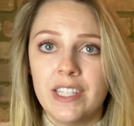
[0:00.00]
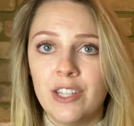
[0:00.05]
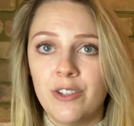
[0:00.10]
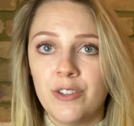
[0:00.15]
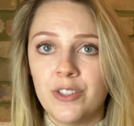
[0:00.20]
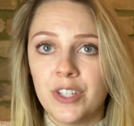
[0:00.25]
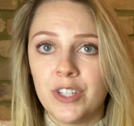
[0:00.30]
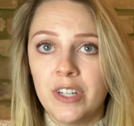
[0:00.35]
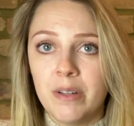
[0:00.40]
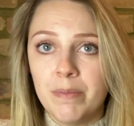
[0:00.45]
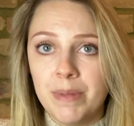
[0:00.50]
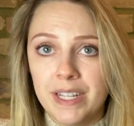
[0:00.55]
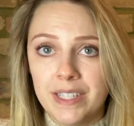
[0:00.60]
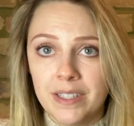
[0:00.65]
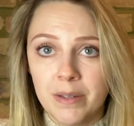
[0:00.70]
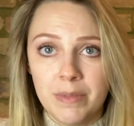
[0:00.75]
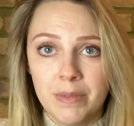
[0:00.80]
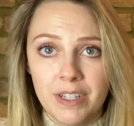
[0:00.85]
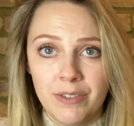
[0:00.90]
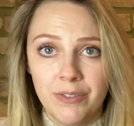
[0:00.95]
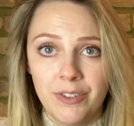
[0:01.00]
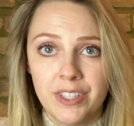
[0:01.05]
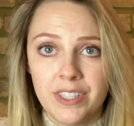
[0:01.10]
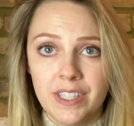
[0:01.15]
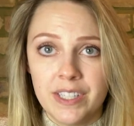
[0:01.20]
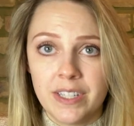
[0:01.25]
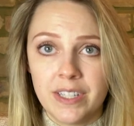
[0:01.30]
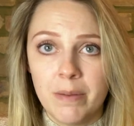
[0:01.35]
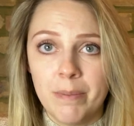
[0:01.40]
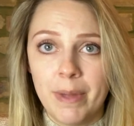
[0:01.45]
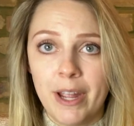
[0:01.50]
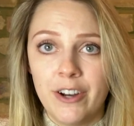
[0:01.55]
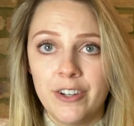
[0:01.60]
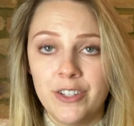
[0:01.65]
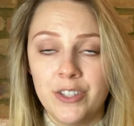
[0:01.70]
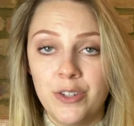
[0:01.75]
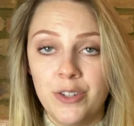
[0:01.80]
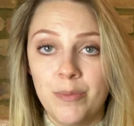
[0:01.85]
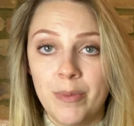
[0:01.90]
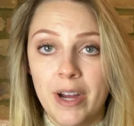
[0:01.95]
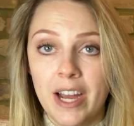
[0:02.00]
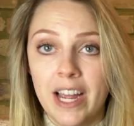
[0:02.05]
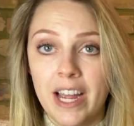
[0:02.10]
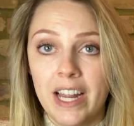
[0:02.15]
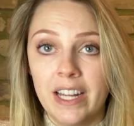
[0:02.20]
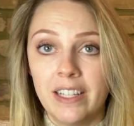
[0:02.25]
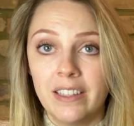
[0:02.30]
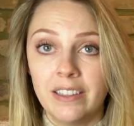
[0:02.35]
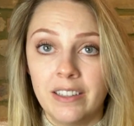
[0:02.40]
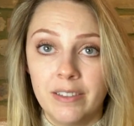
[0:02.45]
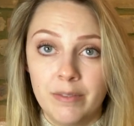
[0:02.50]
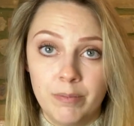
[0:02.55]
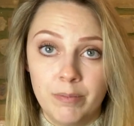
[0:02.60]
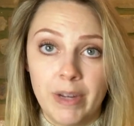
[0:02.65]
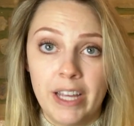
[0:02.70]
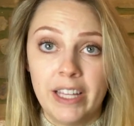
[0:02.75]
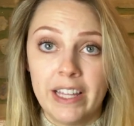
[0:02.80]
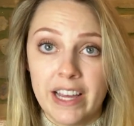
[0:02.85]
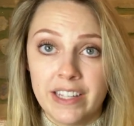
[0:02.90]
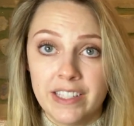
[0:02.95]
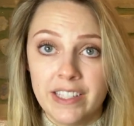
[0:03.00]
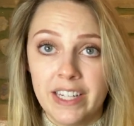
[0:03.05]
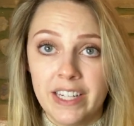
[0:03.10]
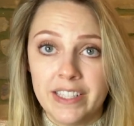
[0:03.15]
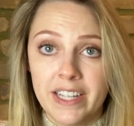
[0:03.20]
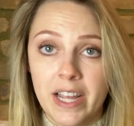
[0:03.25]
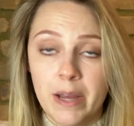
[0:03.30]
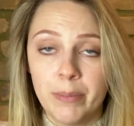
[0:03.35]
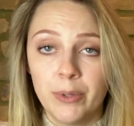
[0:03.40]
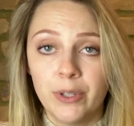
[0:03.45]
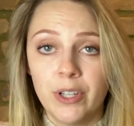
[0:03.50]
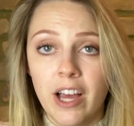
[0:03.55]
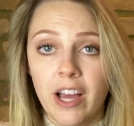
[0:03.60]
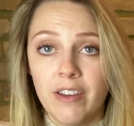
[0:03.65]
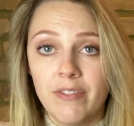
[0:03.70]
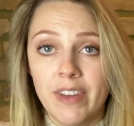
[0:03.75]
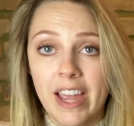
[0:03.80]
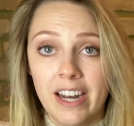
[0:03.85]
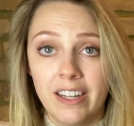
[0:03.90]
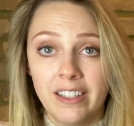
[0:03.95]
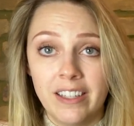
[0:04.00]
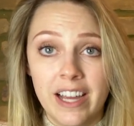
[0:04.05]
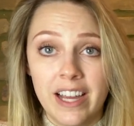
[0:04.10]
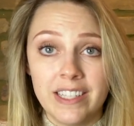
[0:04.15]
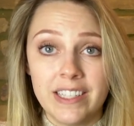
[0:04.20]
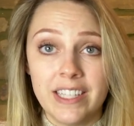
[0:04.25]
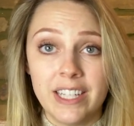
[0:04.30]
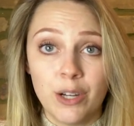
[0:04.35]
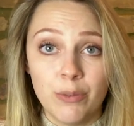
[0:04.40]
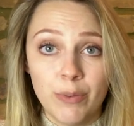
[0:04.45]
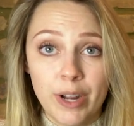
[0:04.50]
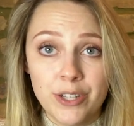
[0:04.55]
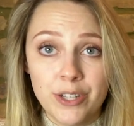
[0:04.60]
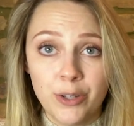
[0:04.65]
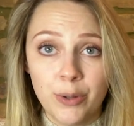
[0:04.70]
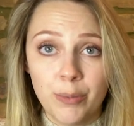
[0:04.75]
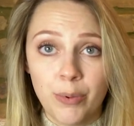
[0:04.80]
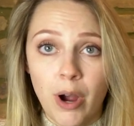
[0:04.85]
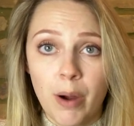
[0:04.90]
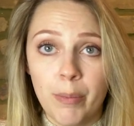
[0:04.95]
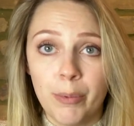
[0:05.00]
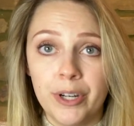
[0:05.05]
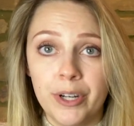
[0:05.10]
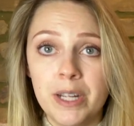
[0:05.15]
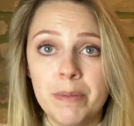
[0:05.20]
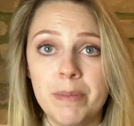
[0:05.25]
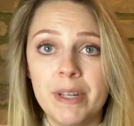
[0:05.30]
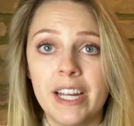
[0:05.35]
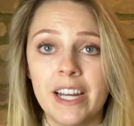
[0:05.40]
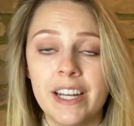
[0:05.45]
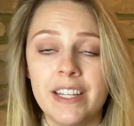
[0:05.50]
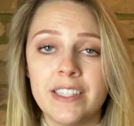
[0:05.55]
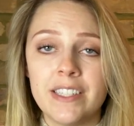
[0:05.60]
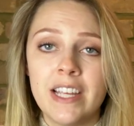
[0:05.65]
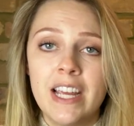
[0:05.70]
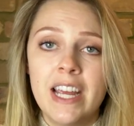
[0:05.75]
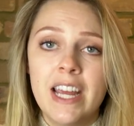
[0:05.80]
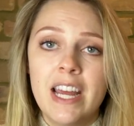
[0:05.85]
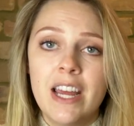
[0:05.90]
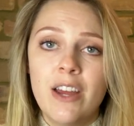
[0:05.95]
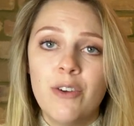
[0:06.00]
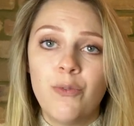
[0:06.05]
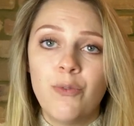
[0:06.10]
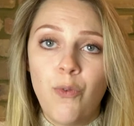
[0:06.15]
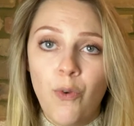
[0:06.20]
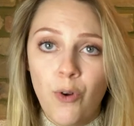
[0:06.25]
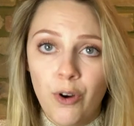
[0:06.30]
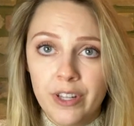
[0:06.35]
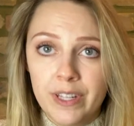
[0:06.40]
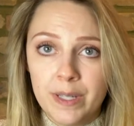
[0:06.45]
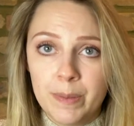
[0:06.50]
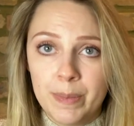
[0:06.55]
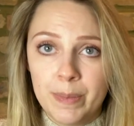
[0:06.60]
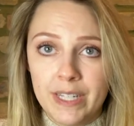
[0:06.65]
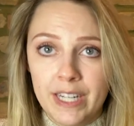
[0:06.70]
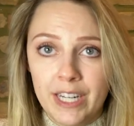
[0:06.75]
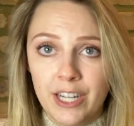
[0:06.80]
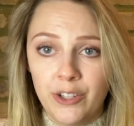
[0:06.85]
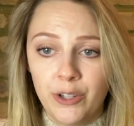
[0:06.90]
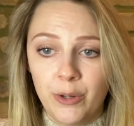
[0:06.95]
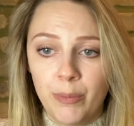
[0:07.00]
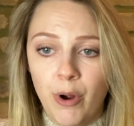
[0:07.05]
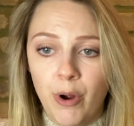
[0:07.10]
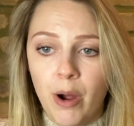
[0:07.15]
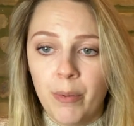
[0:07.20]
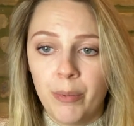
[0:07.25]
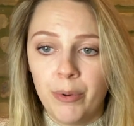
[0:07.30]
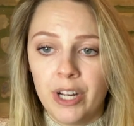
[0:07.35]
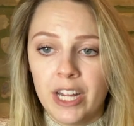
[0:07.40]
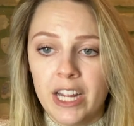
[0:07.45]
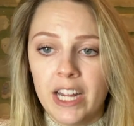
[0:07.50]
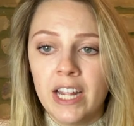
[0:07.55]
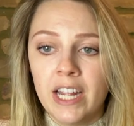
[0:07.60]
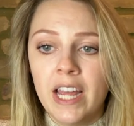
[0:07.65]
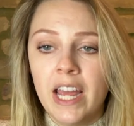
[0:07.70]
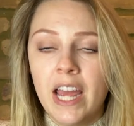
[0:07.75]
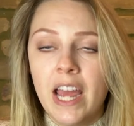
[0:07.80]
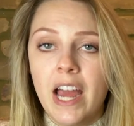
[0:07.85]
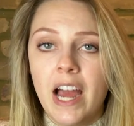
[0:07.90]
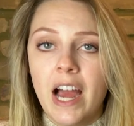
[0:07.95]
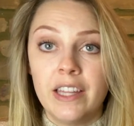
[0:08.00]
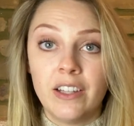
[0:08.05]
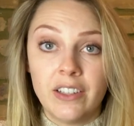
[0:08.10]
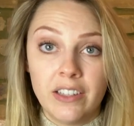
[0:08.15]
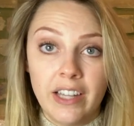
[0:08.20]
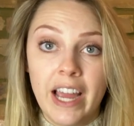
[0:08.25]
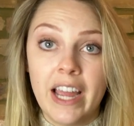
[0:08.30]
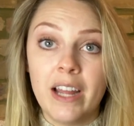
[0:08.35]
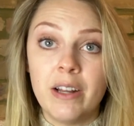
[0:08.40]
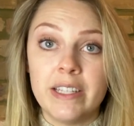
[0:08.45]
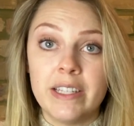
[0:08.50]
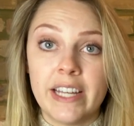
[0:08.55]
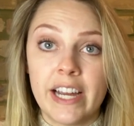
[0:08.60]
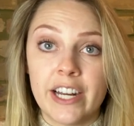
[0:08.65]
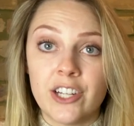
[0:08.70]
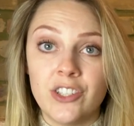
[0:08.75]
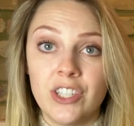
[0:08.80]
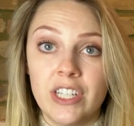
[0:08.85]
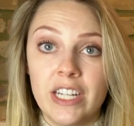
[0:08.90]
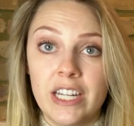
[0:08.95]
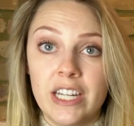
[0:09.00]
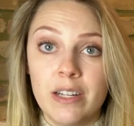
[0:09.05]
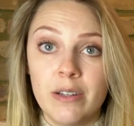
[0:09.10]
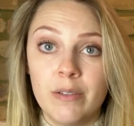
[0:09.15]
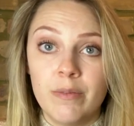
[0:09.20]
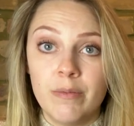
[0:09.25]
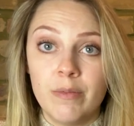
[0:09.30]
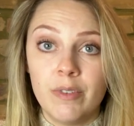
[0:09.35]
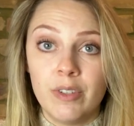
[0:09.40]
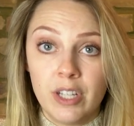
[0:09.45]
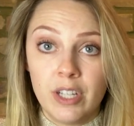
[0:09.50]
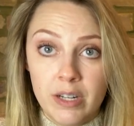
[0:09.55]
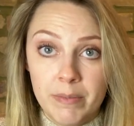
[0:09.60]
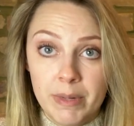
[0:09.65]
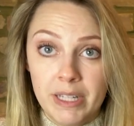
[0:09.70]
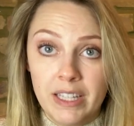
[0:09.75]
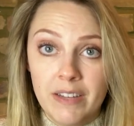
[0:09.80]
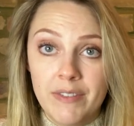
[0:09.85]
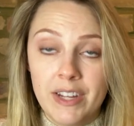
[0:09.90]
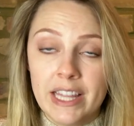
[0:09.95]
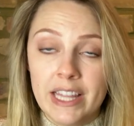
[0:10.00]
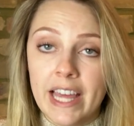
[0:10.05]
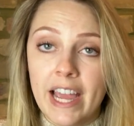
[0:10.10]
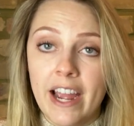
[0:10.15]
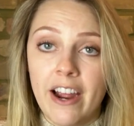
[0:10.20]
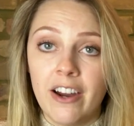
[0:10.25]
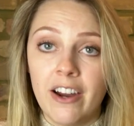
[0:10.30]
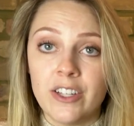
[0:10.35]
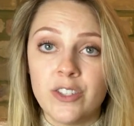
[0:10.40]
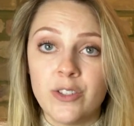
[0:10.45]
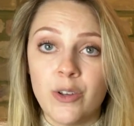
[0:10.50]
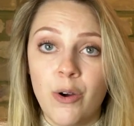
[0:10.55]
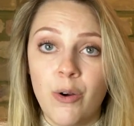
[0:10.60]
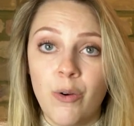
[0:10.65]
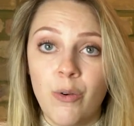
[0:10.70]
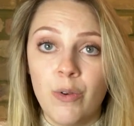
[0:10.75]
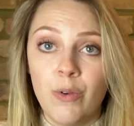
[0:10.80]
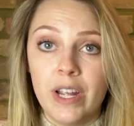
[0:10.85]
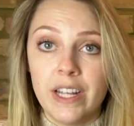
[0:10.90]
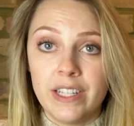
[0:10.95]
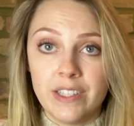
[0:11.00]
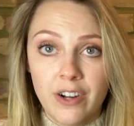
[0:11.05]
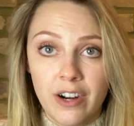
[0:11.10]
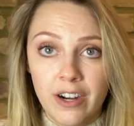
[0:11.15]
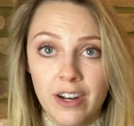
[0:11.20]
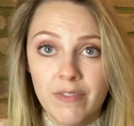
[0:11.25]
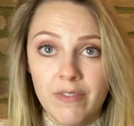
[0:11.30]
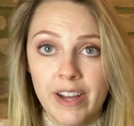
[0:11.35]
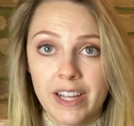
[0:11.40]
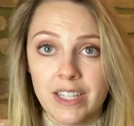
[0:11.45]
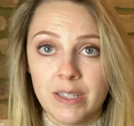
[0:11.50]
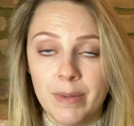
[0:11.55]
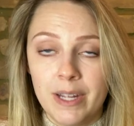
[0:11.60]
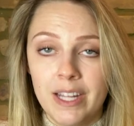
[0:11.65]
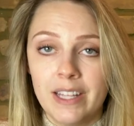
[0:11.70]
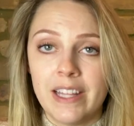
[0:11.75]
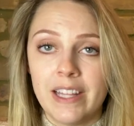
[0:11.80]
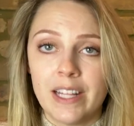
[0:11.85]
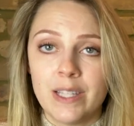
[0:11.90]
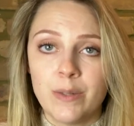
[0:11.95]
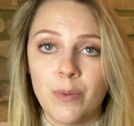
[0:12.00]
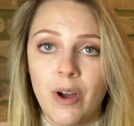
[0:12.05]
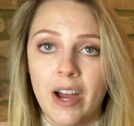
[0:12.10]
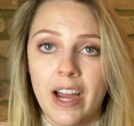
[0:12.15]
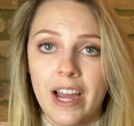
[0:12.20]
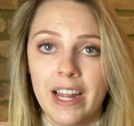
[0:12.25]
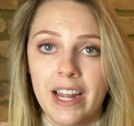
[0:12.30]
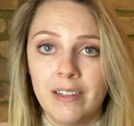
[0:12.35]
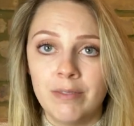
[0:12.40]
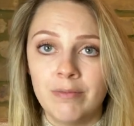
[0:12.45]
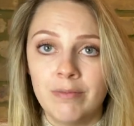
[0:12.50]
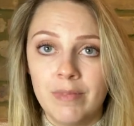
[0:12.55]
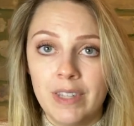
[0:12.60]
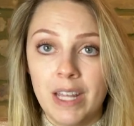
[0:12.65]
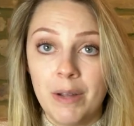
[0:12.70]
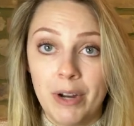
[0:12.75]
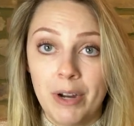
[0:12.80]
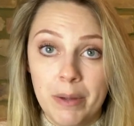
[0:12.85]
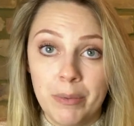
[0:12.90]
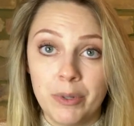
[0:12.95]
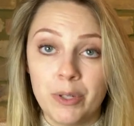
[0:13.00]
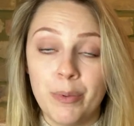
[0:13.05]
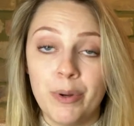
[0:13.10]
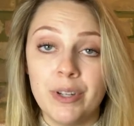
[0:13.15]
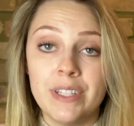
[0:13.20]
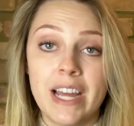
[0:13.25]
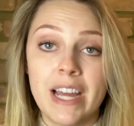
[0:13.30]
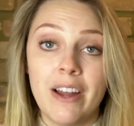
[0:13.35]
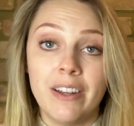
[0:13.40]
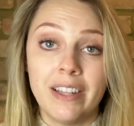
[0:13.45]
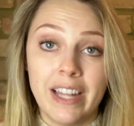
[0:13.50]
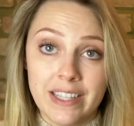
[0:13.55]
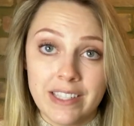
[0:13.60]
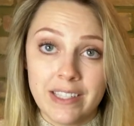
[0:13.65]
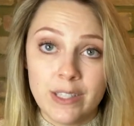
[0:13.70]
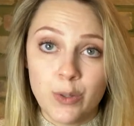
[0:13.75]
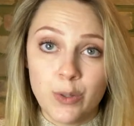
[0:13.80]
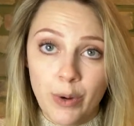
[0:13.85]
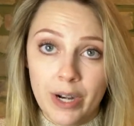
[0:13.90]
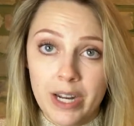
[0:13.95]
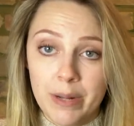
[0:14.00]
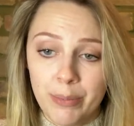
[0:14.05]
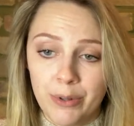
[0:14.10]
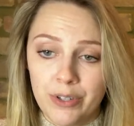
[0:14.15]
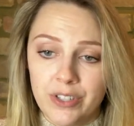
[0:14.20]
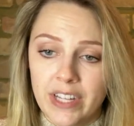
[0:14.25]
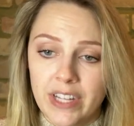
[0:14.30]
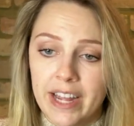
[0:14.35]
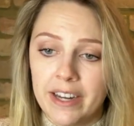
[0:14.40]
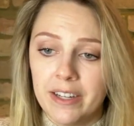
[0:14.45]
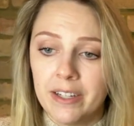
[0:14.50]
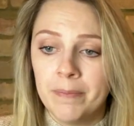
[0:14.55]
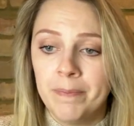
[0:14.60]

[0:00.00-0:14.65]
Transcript: there's going to be some differences compared to my last example of analyzing a rental property, because for this particular property, the client is actually going to be living there. So it's not an investment. That's why they were able to put down less than 20%.